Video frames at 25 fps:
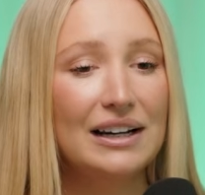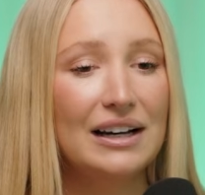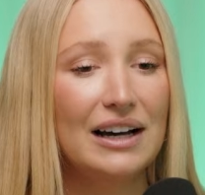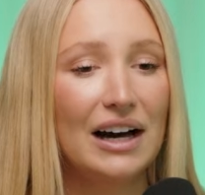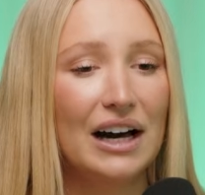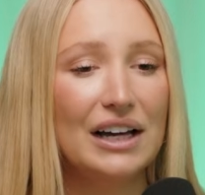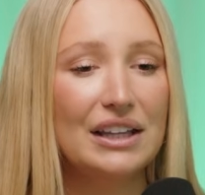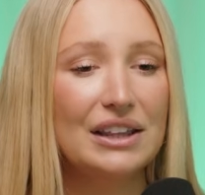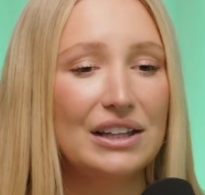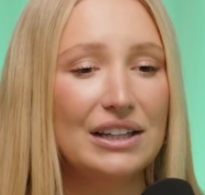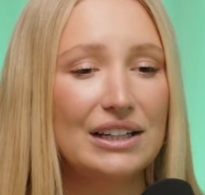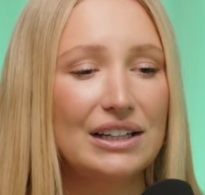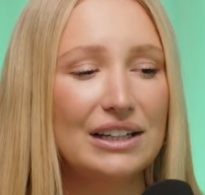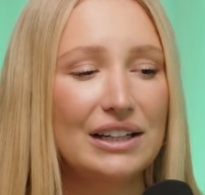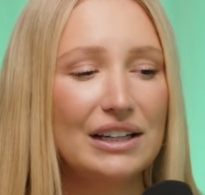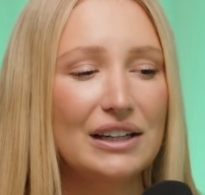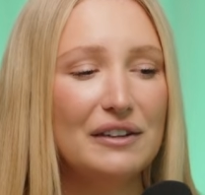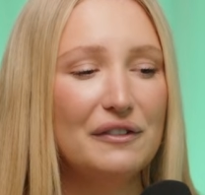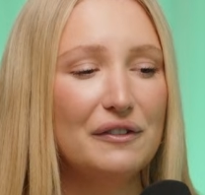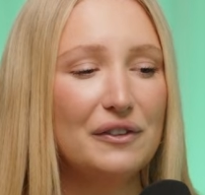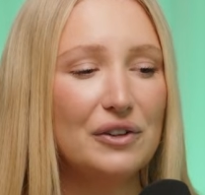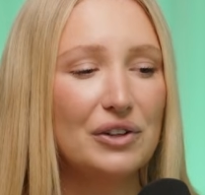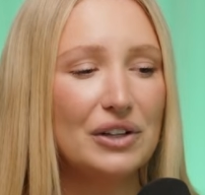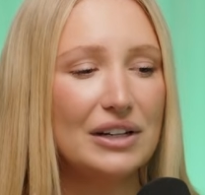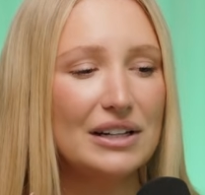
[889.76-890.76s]
I think
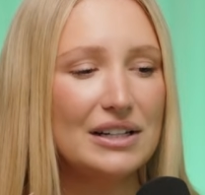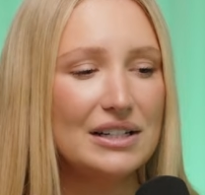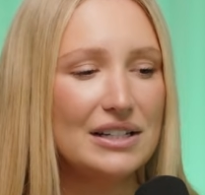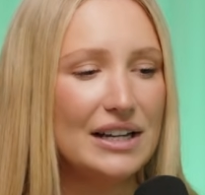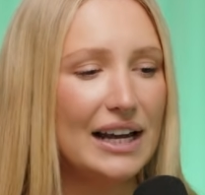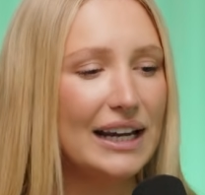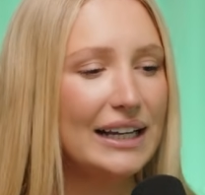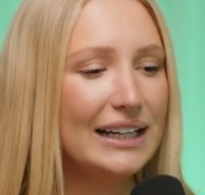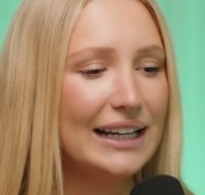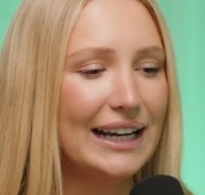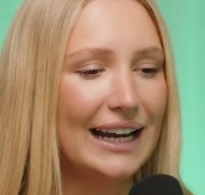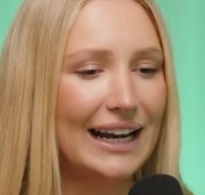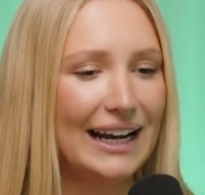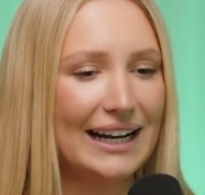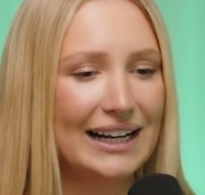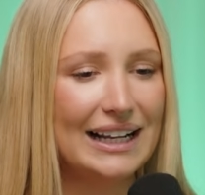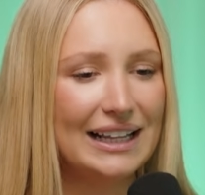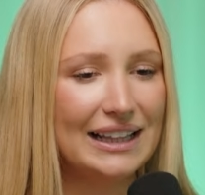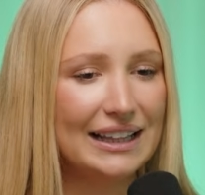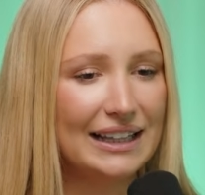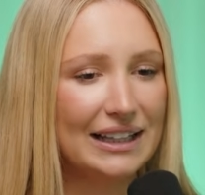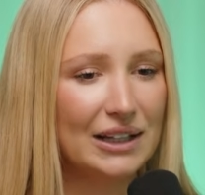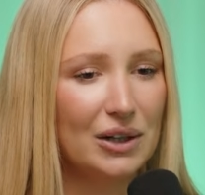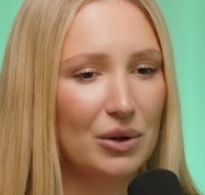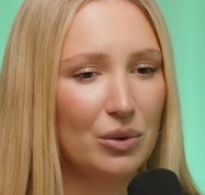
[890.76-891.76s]
if you can take
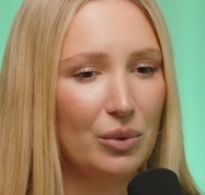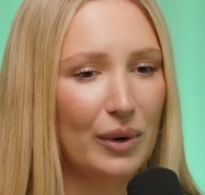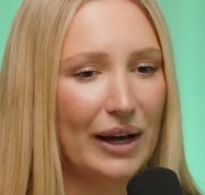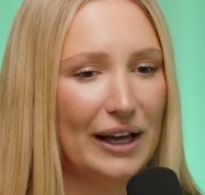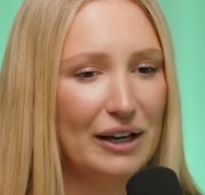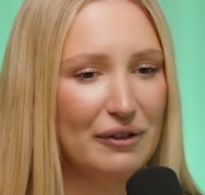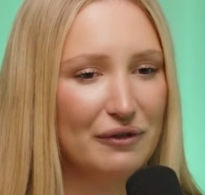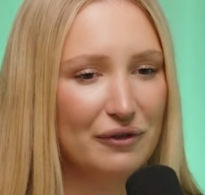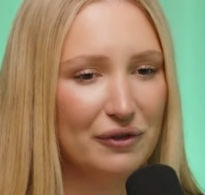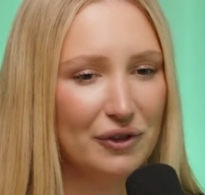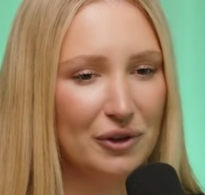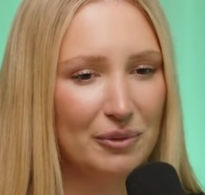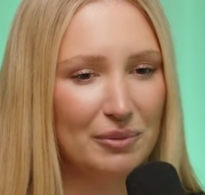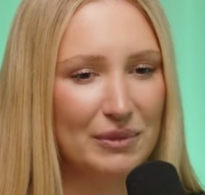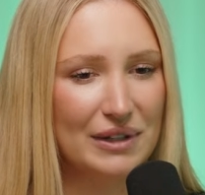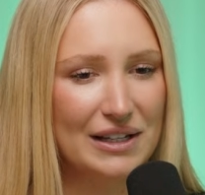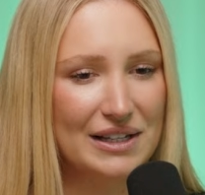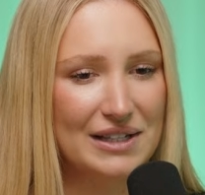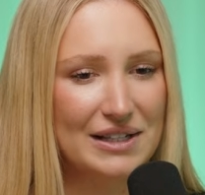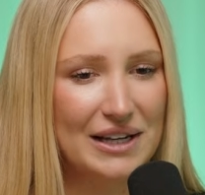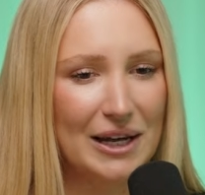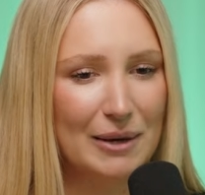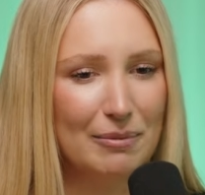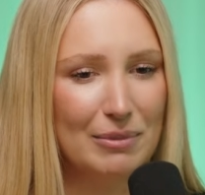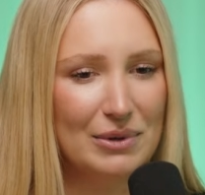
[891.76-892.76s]
anything away from
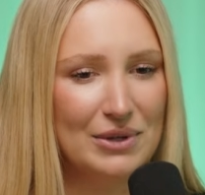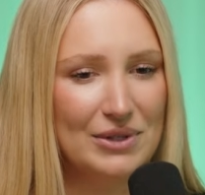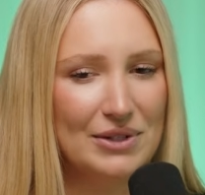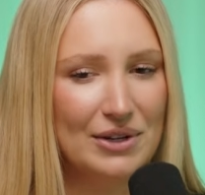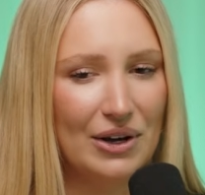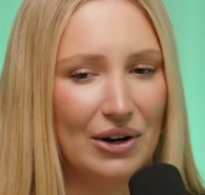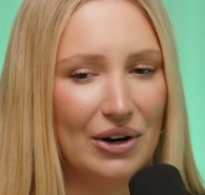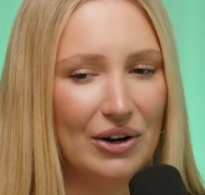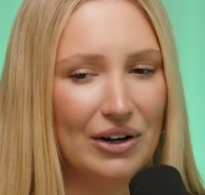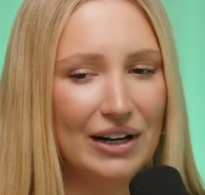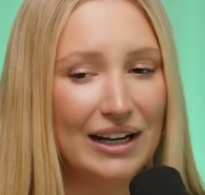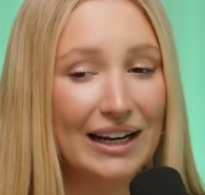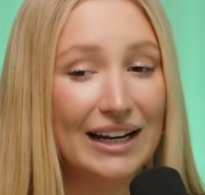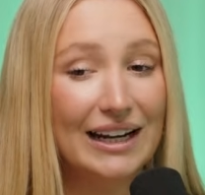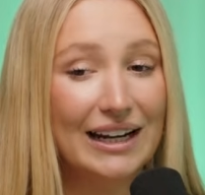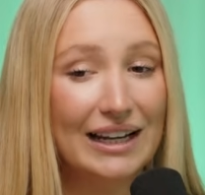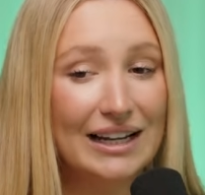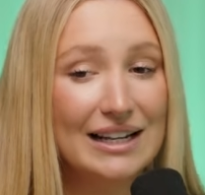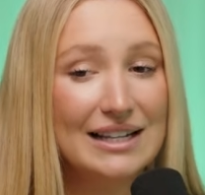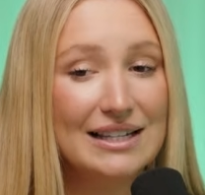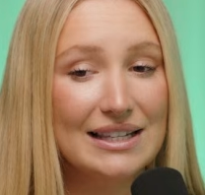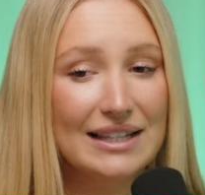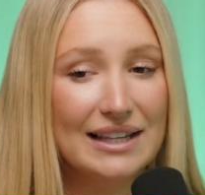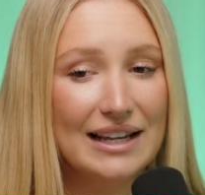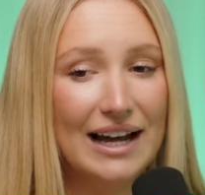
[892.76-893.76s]
this episode, it
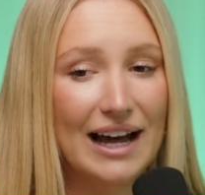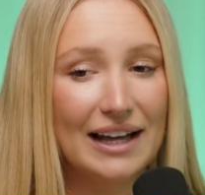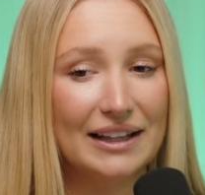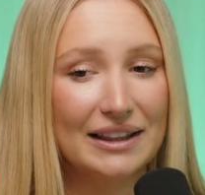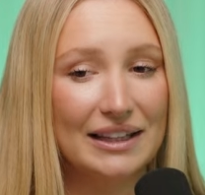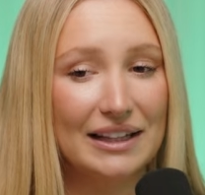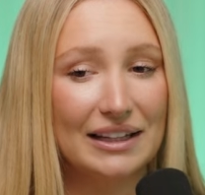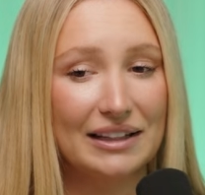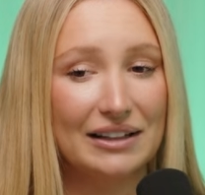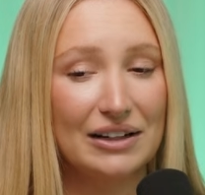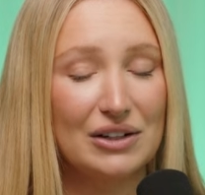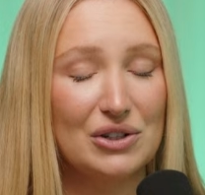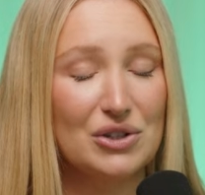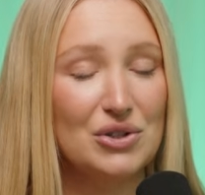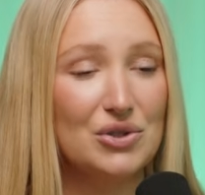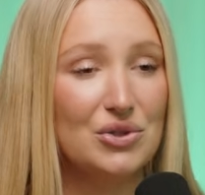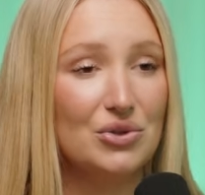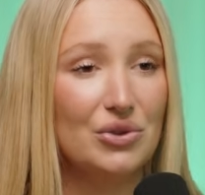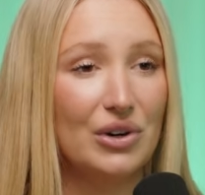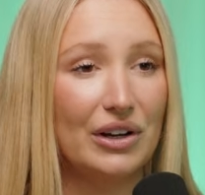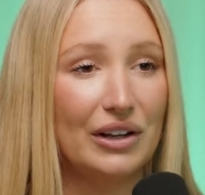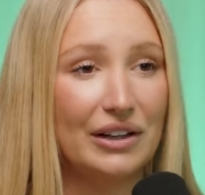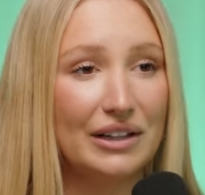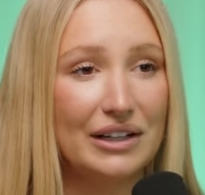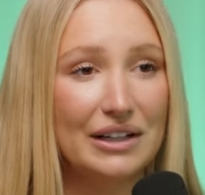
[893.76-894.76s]
is that
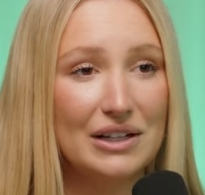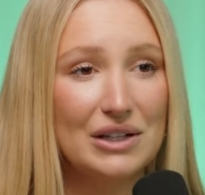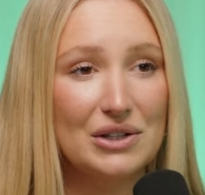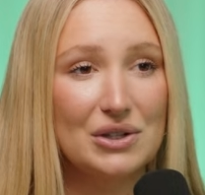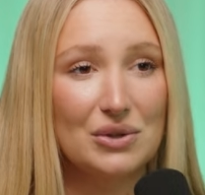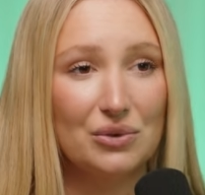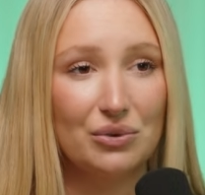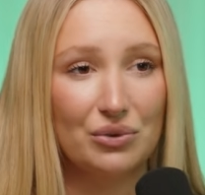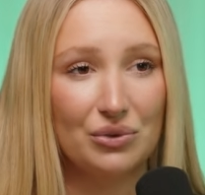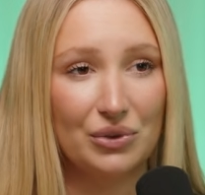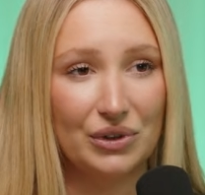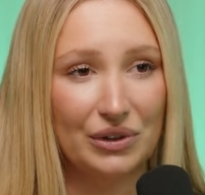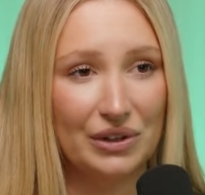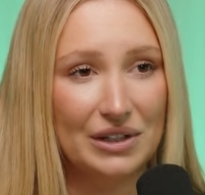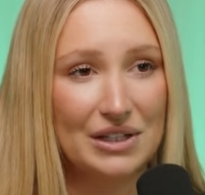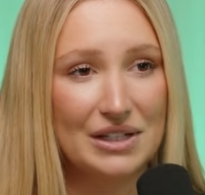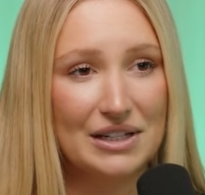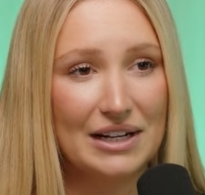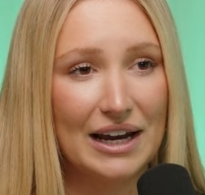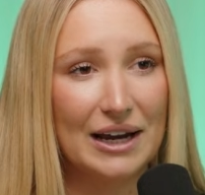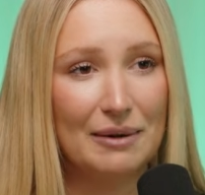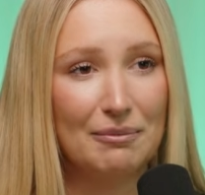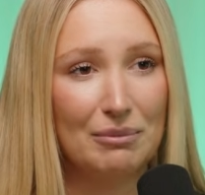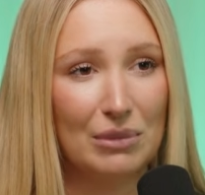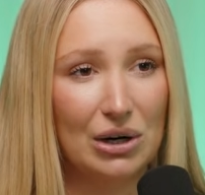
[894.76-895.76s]
Australia's real
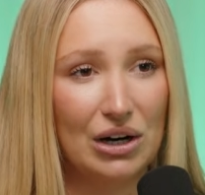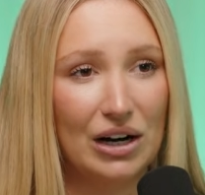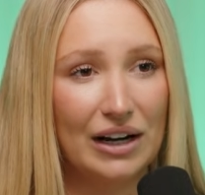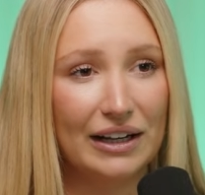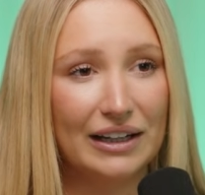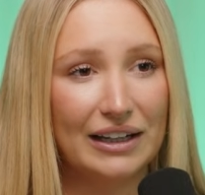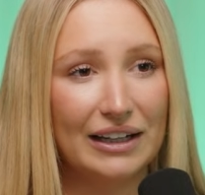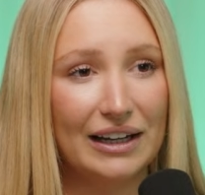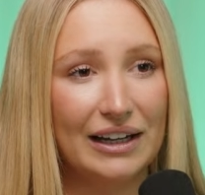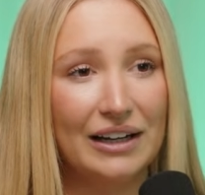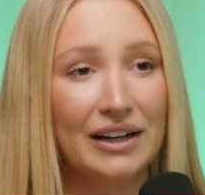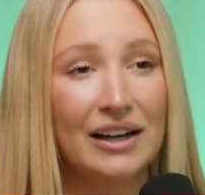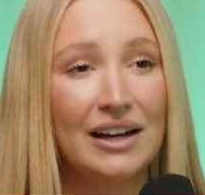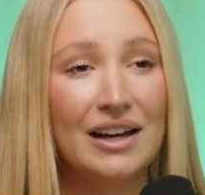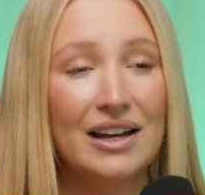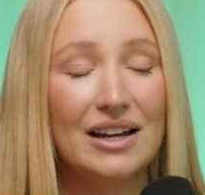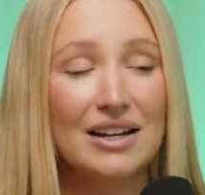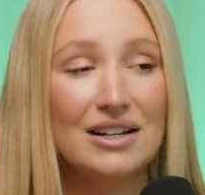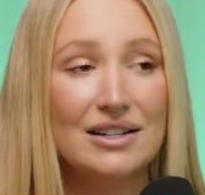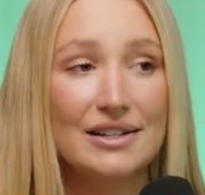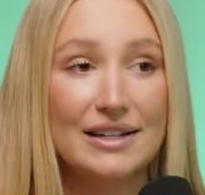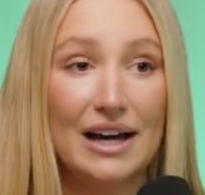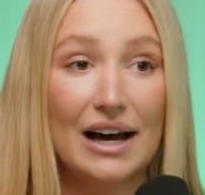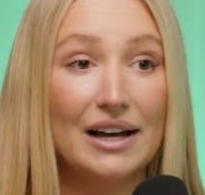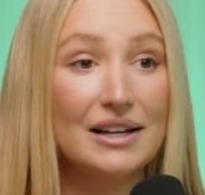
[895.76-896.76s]
estate market
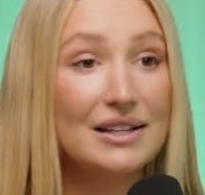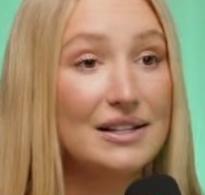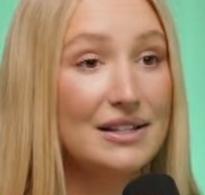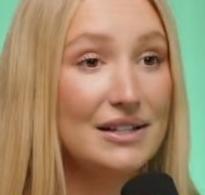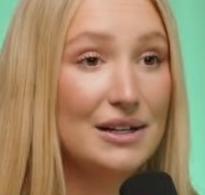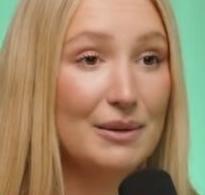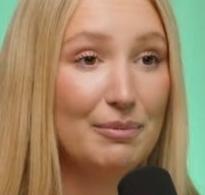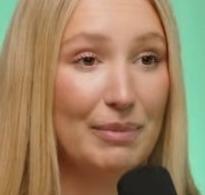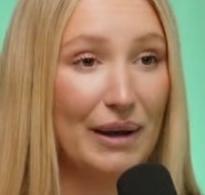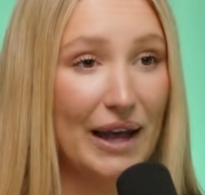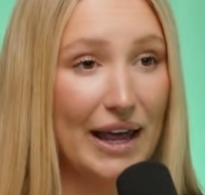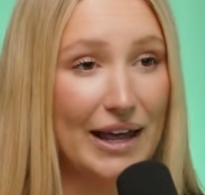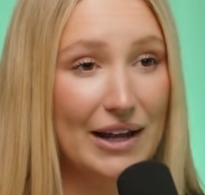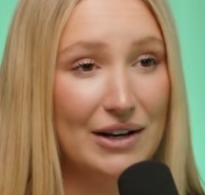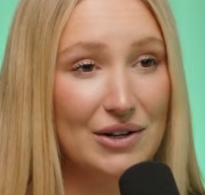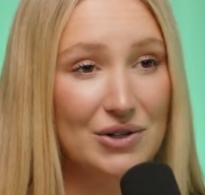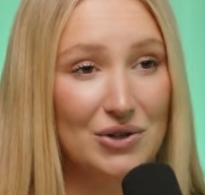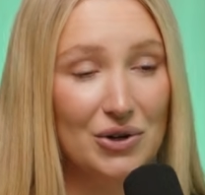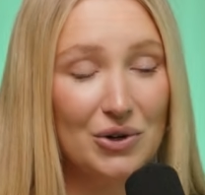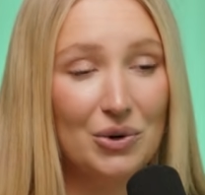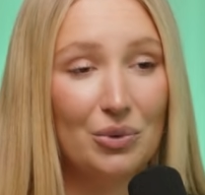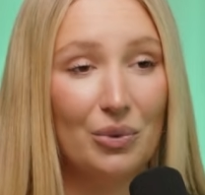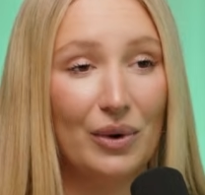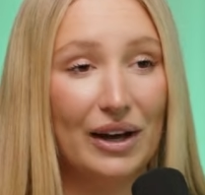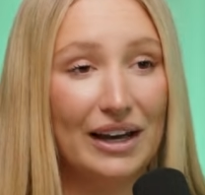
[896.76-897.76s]
does depend
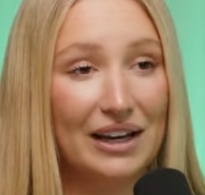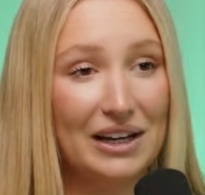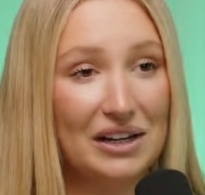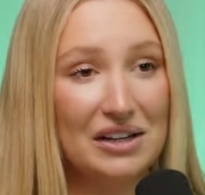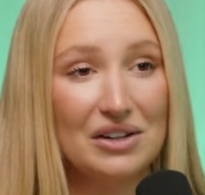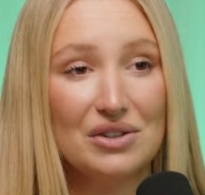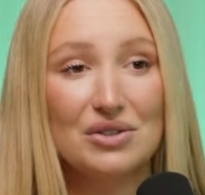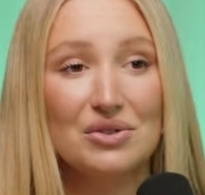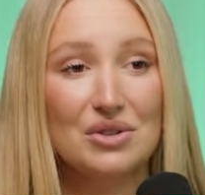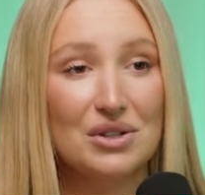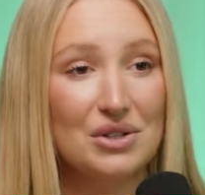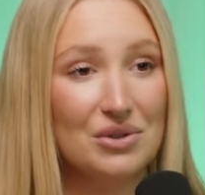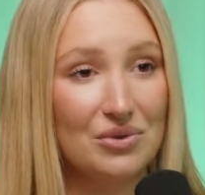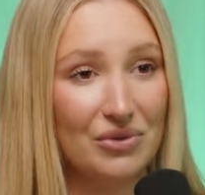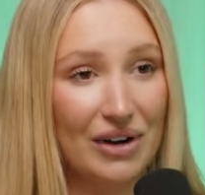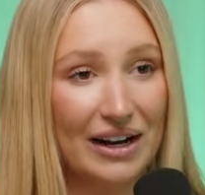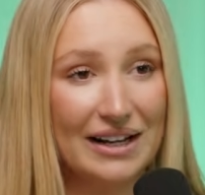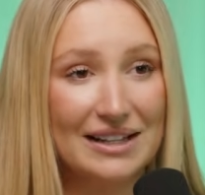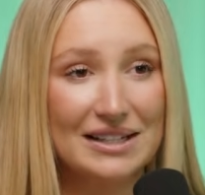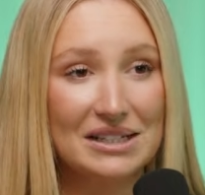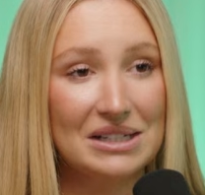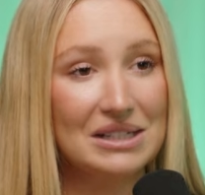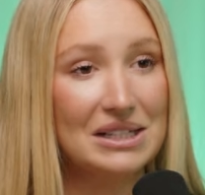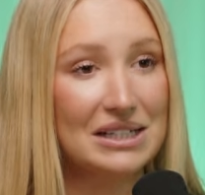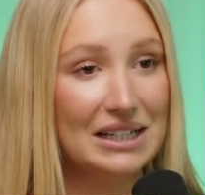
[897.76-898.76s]
on where interest
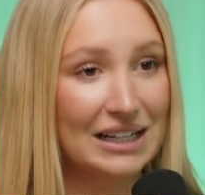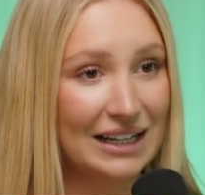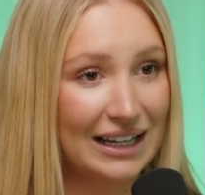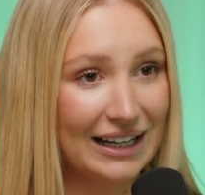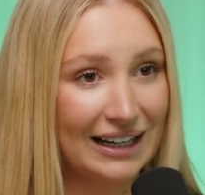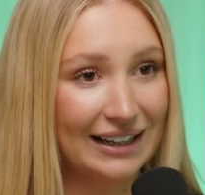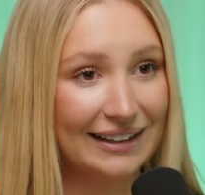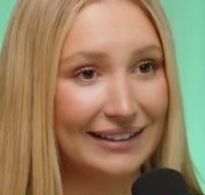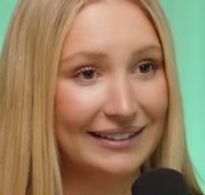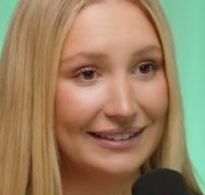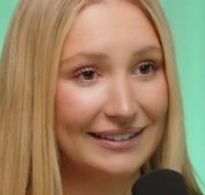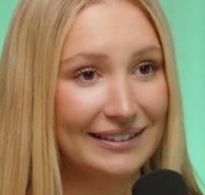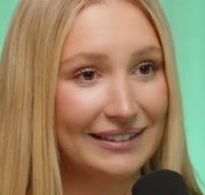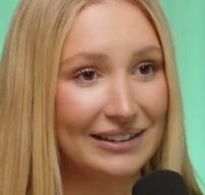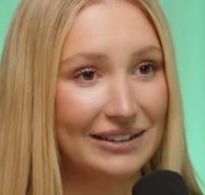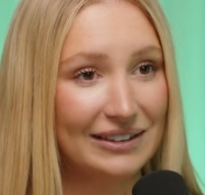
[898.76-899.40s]
rates are sitting.